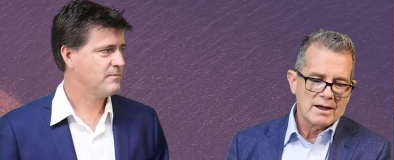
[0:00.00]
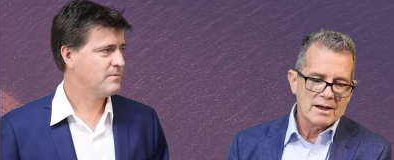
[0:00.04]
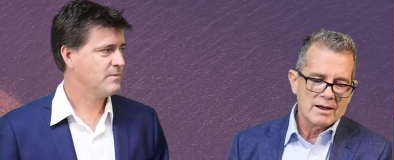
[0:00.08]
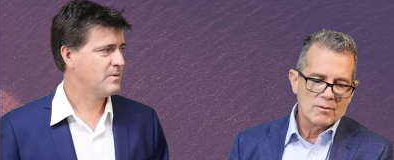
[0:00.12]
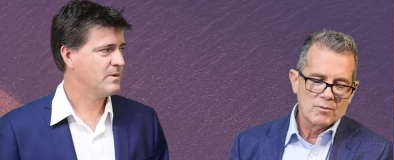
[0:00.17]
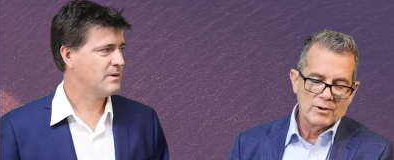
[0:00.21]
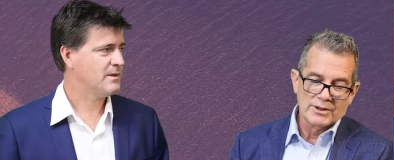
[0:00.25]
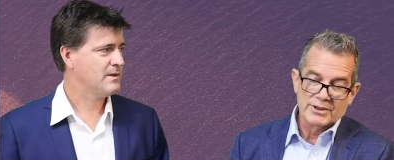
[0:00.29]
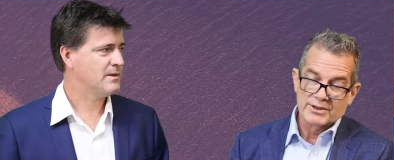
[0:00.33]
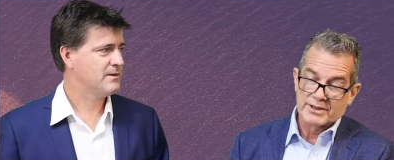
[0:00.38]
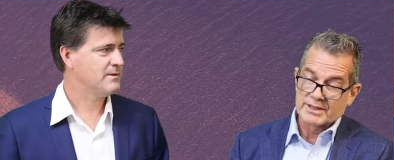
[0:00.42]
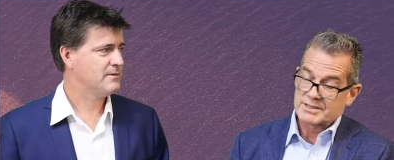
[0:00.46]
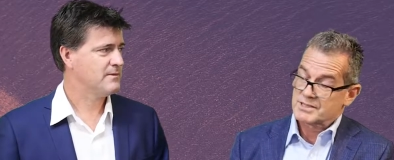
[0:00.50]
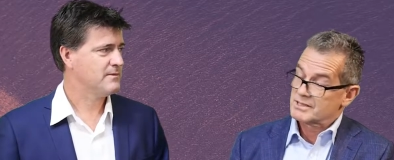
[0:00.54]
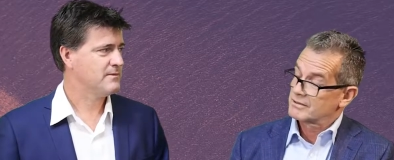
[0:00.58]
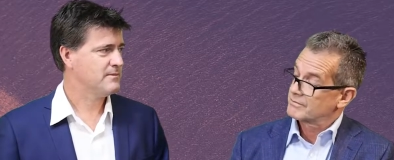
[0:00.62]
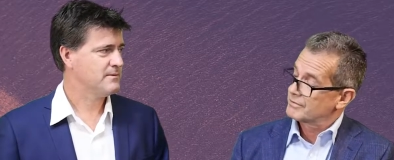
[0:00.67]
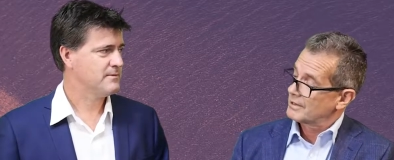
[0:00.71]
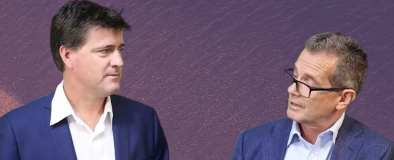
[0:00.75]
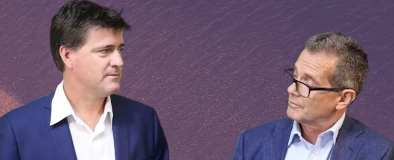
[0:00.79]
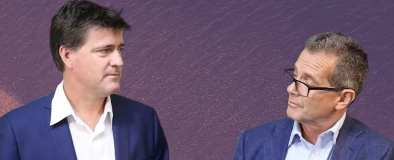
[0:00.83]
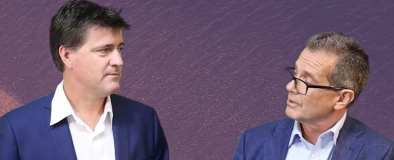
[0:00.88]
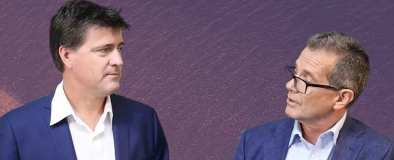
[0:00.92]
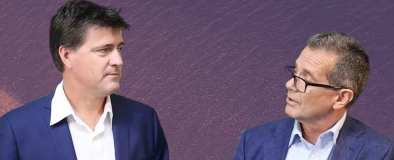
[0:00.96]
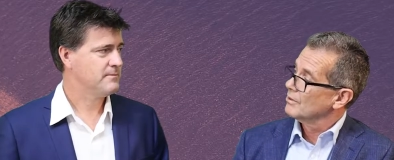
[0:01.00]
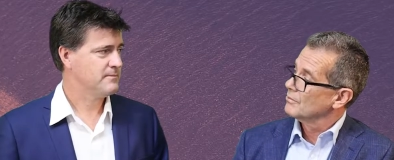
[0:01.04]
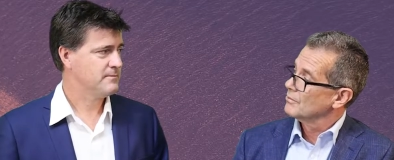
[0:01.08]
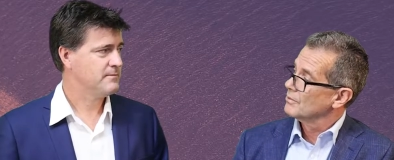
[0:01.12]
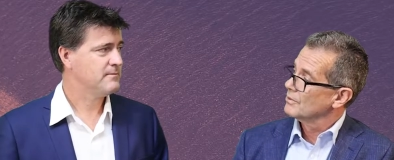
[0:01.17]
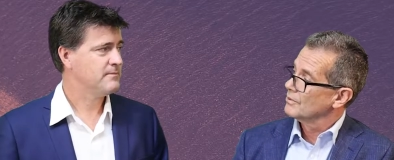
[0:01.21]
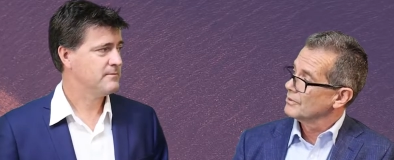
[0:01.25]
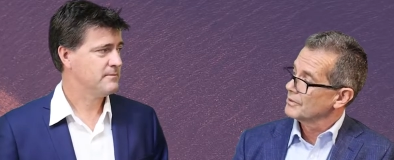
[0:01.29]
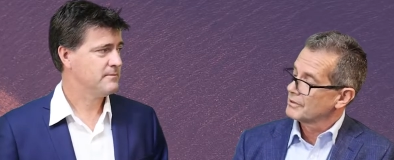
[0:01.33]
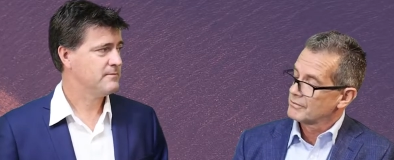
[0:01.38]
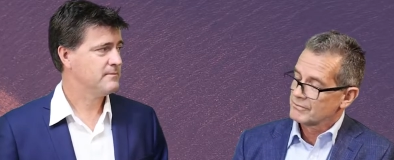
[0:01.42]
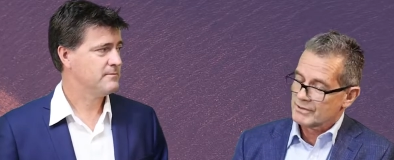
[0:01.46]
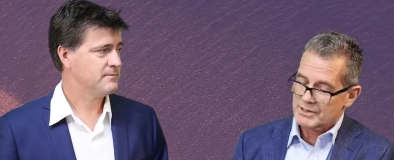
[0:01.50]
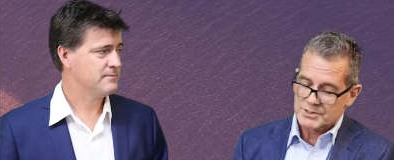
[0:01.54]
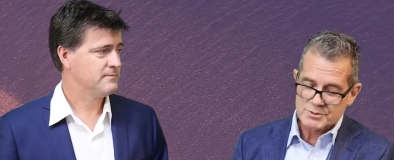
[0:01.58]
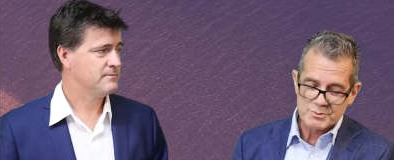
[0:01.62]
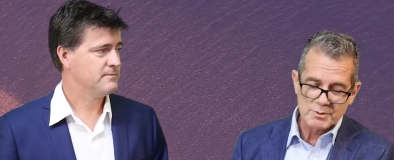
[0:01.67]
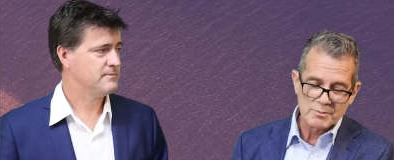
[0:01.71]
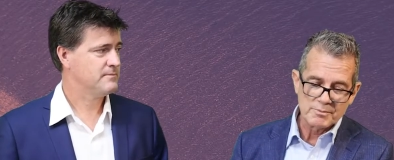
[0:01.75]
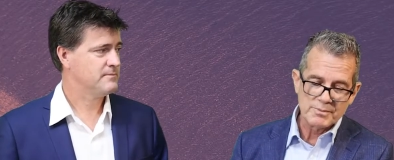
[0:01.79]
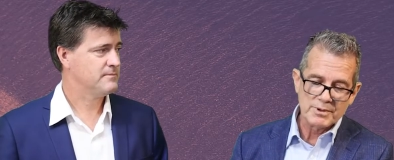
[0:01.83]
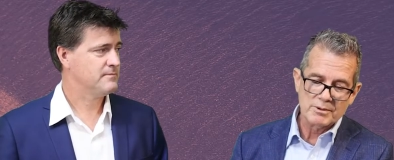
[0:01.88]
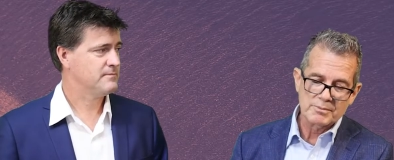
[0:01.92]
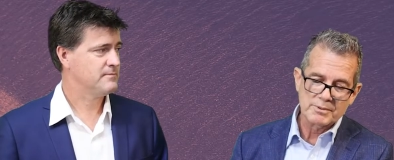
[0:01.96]
Speaker 1: whether that's the family home or an
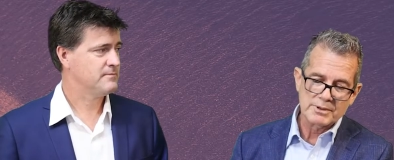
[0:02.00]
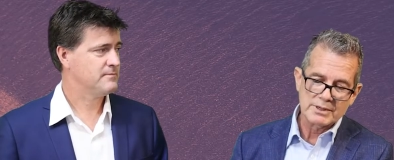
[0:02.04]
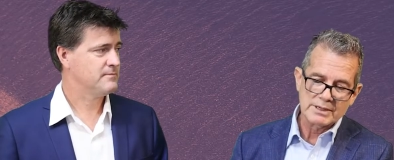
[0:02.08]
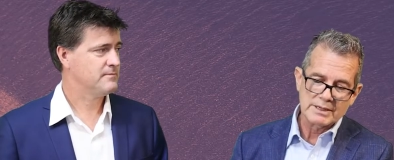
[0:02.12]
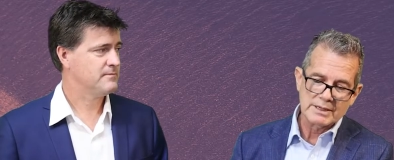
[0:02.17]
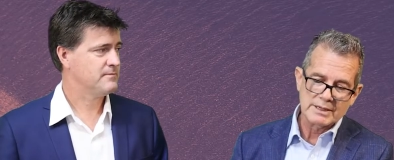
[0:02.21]
investment property.